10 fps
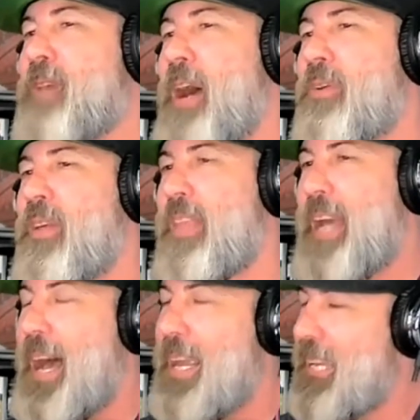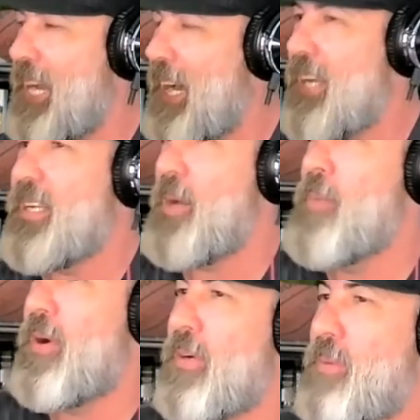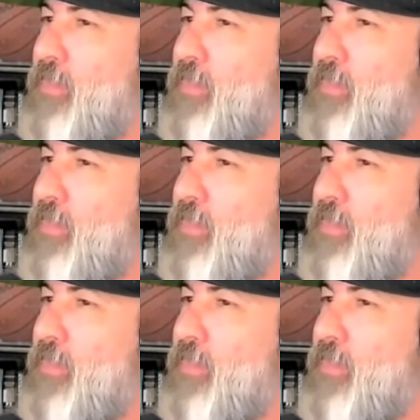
founded the iconic American